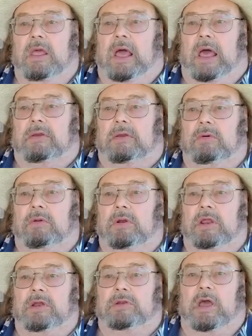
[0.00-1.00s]
high school and
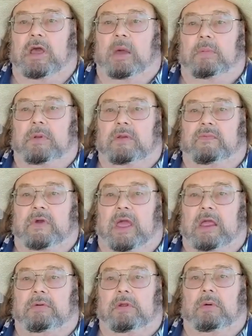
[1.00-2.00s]
get a job at the
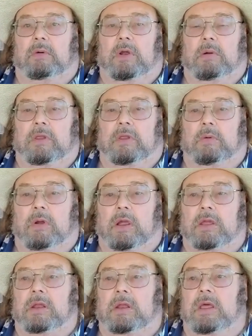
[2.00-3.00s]
factory or wherever they're
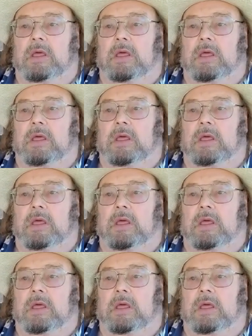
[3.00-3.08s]
working,